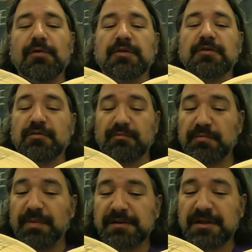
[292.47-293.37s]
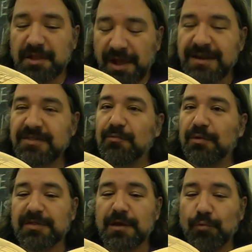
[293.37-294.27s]
with consumers by denying them
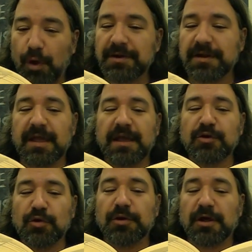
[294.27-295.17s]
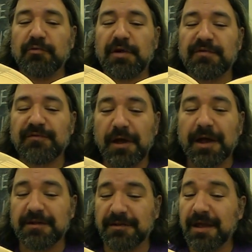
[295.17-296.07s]
what they wanted and could otherwise
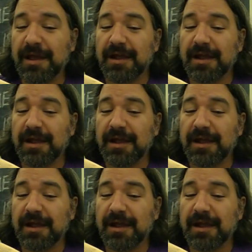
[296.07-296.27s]
find.